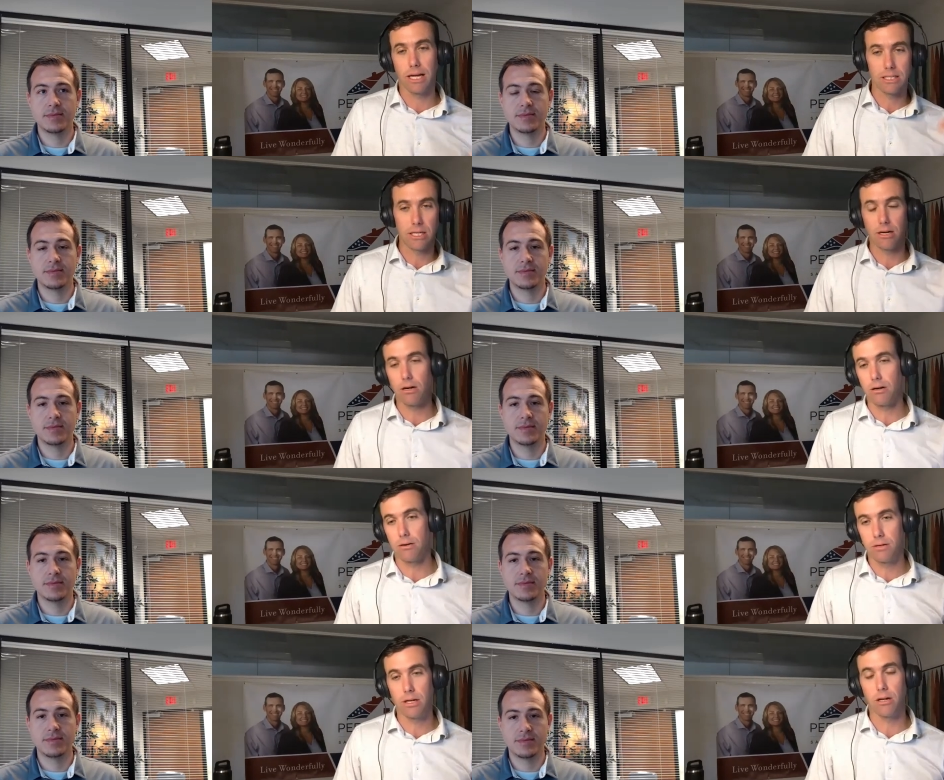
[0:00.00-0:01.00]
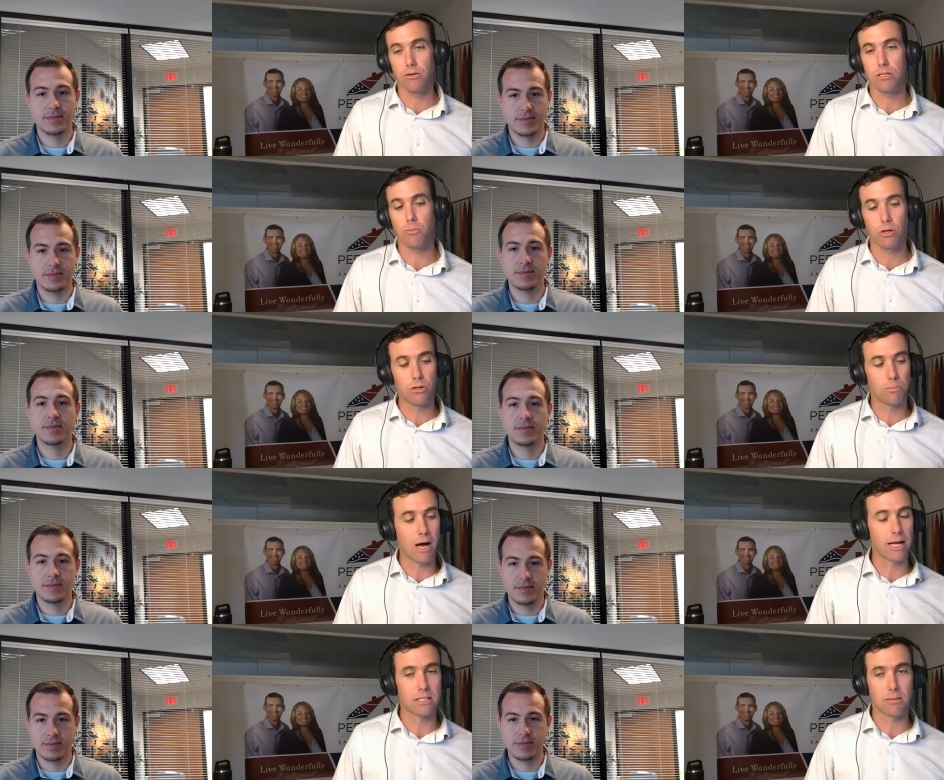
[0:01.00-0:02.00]
Speaker 1: like tier, you know, someone who's
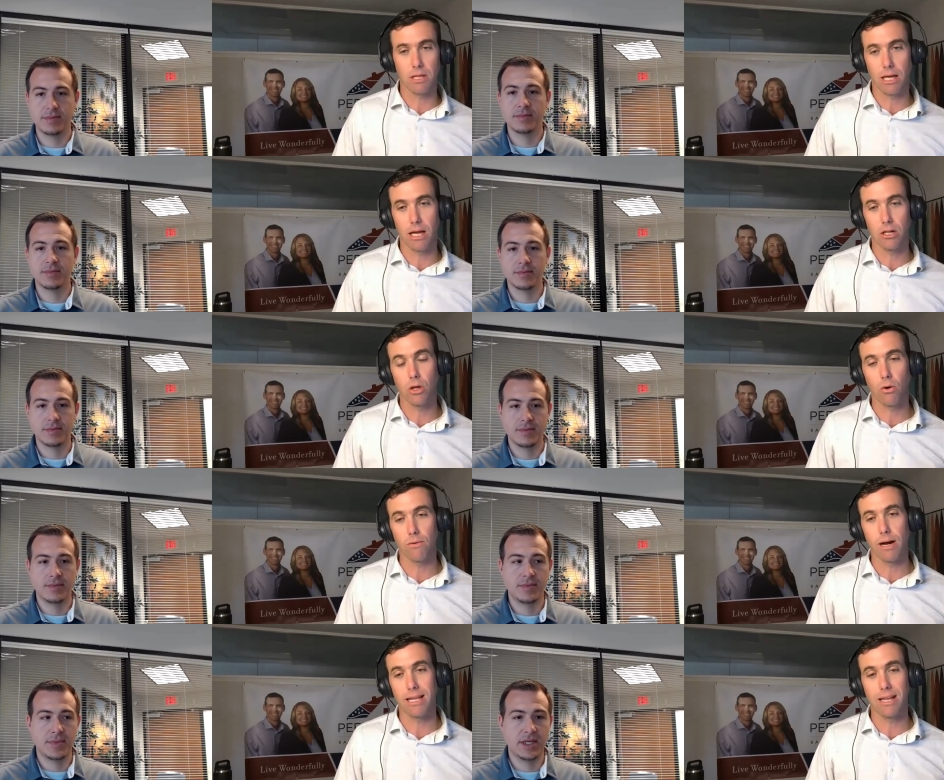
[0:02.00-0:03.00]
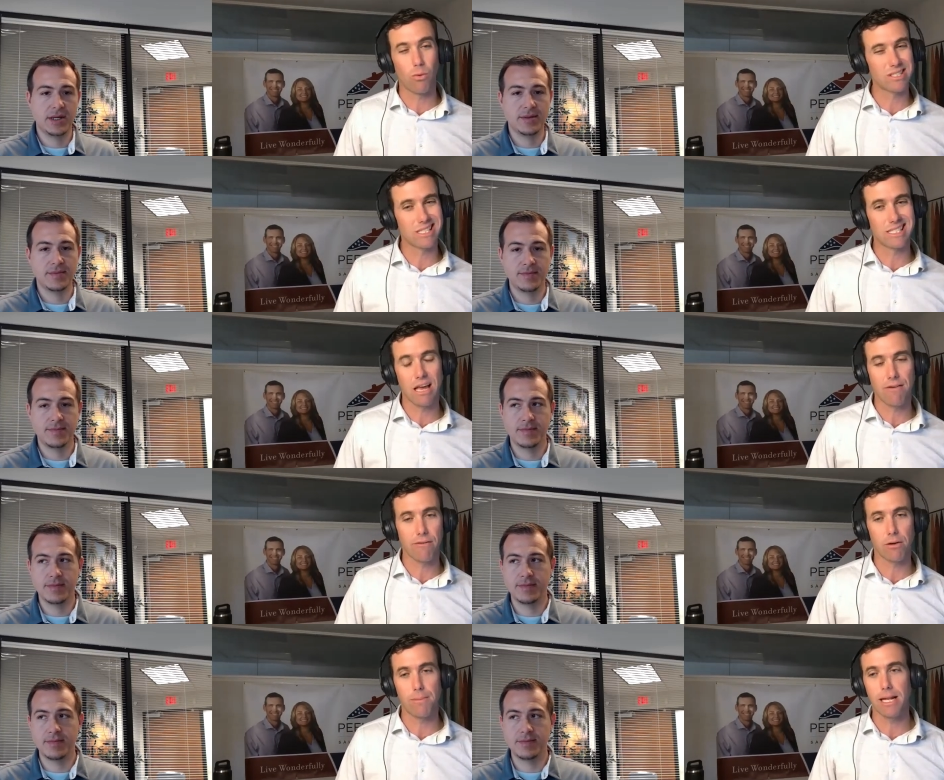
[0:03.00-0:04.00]
buying something at a lower rate that wants to save
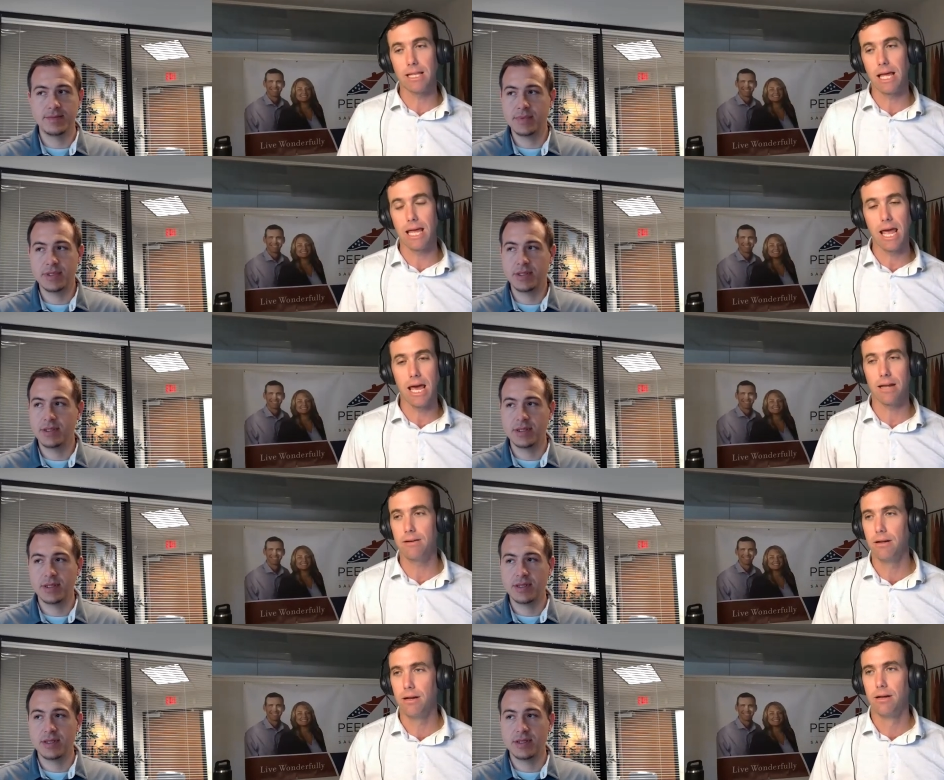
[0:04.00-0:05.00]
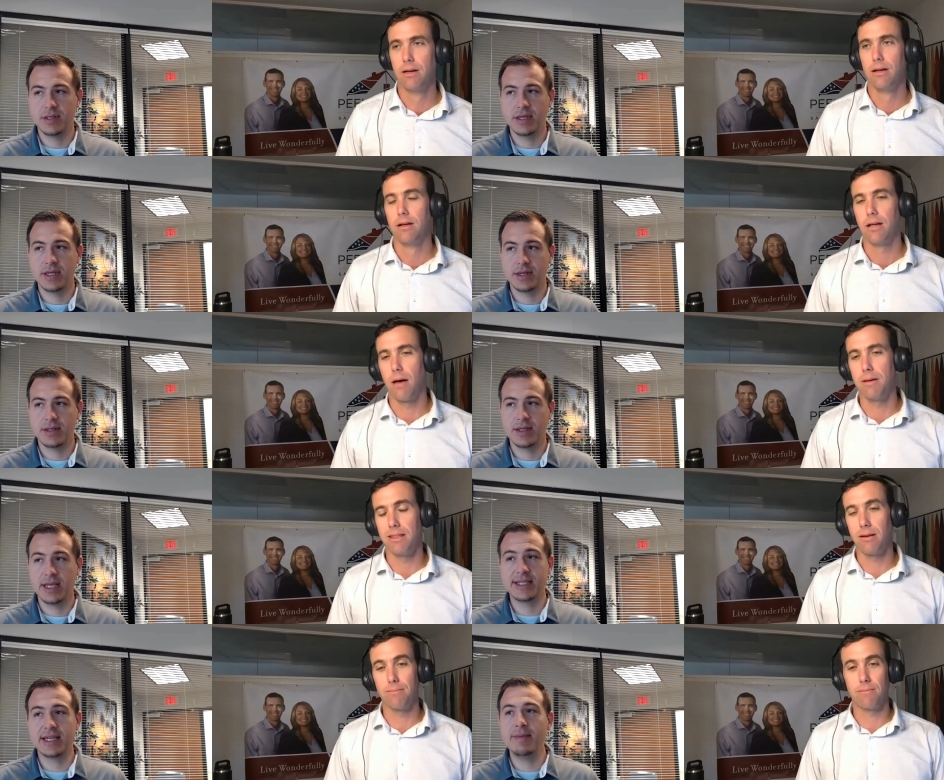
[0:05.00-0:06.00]
every penny they can. Yeah. I mean,
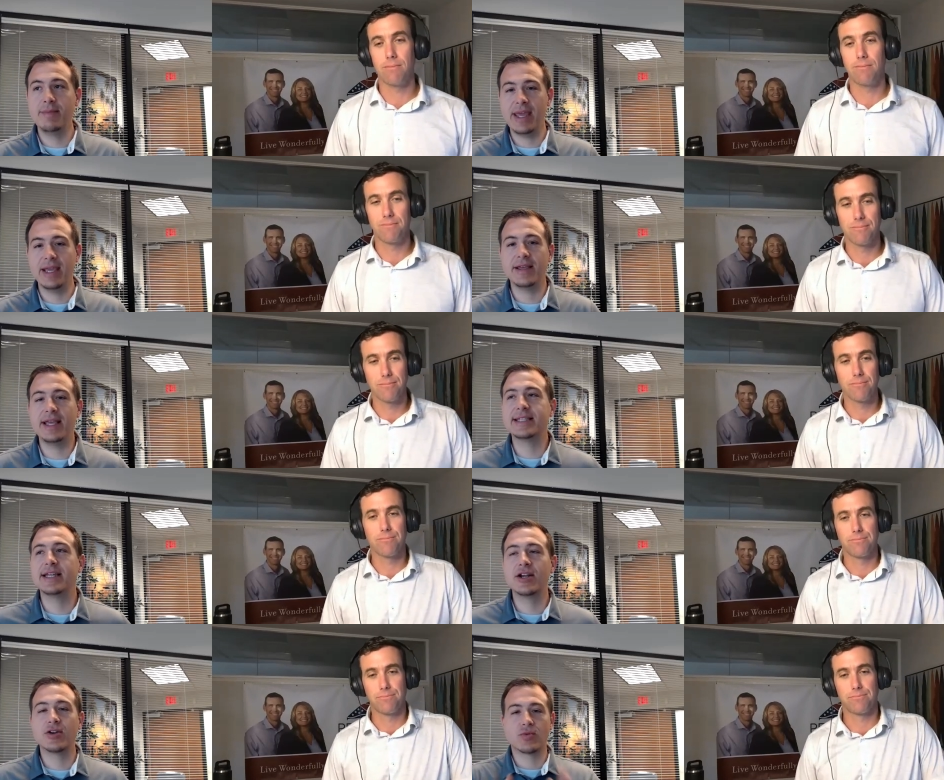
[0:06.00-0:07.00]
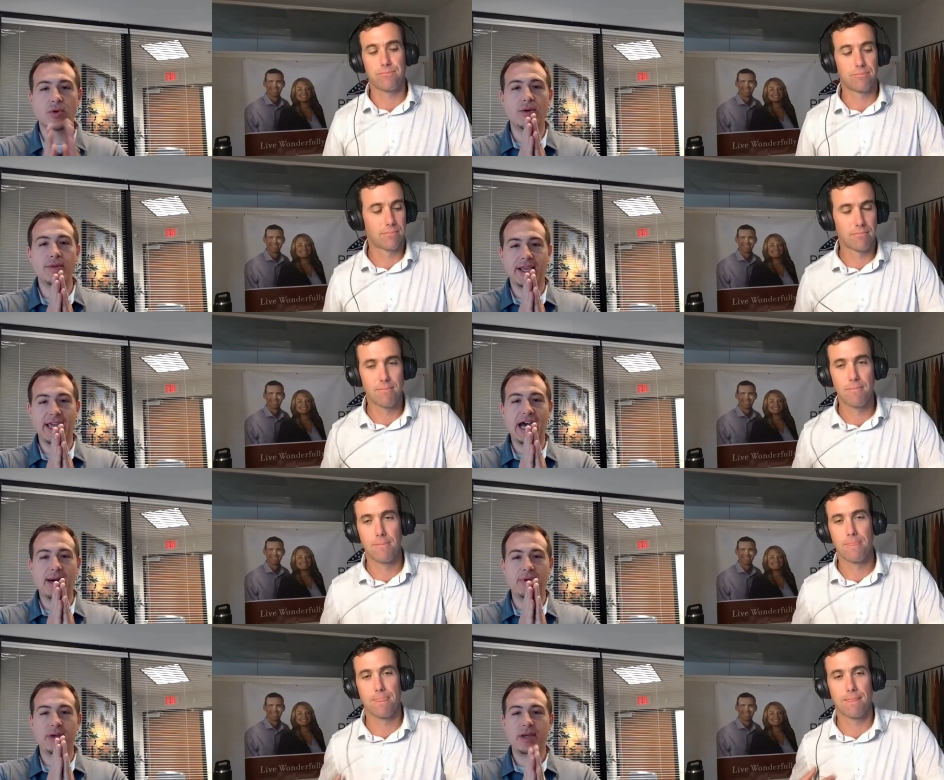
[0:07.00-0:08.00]
it's going to
Speaker 2: make it's going to grow the
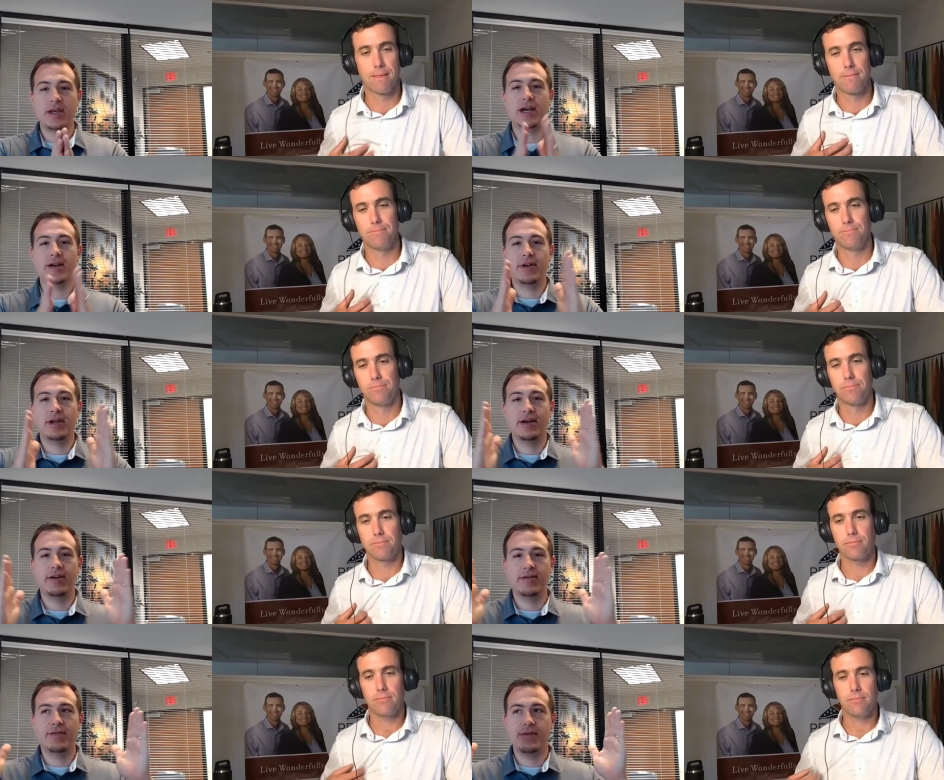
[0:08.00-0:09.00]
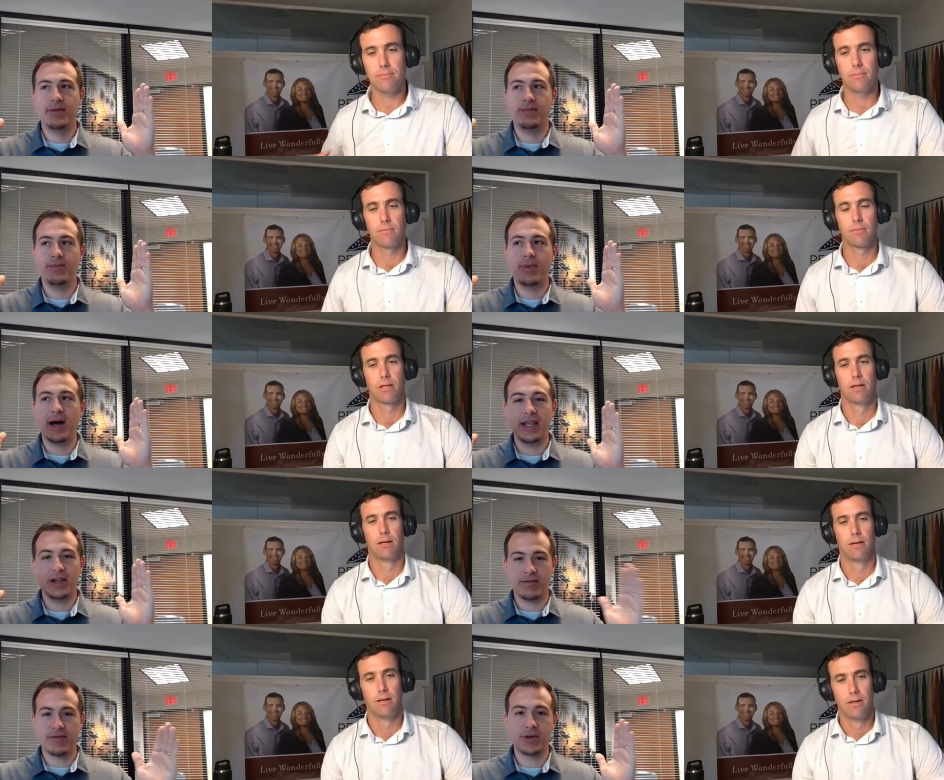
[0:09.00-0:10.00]
gap of of buying
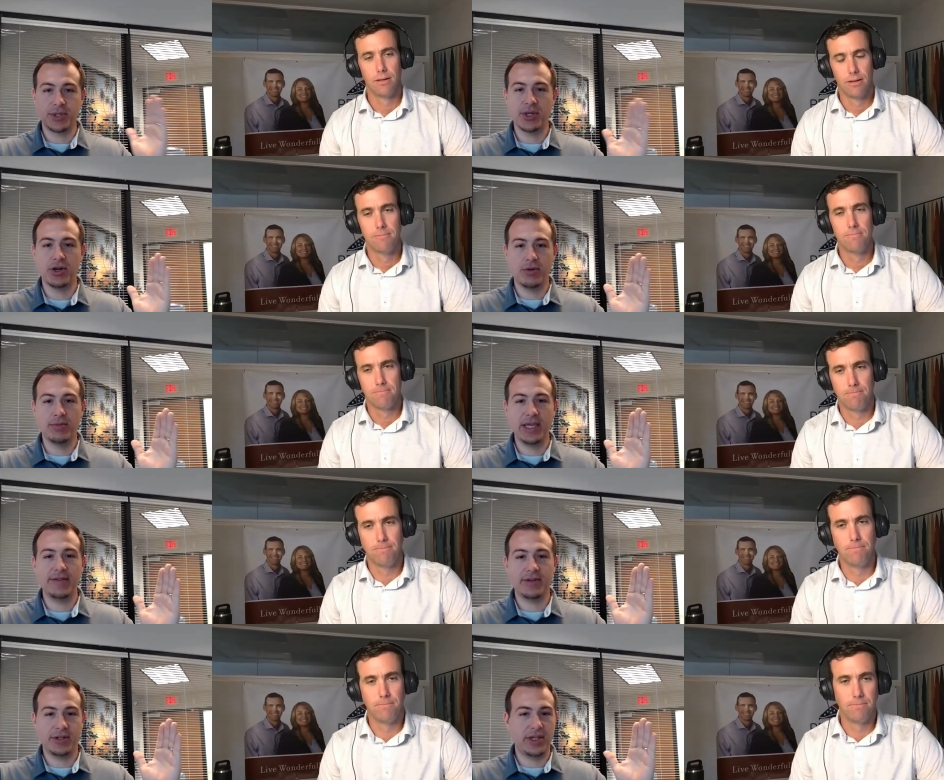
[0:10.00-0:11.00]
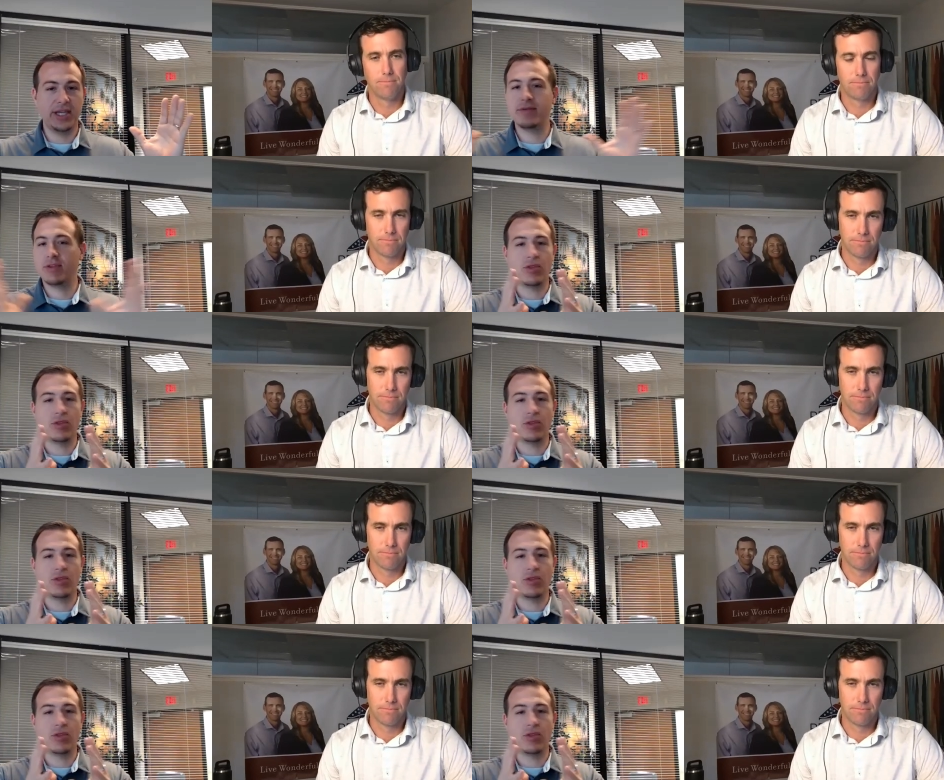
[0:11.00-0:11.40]
your first home even mm-hmm. even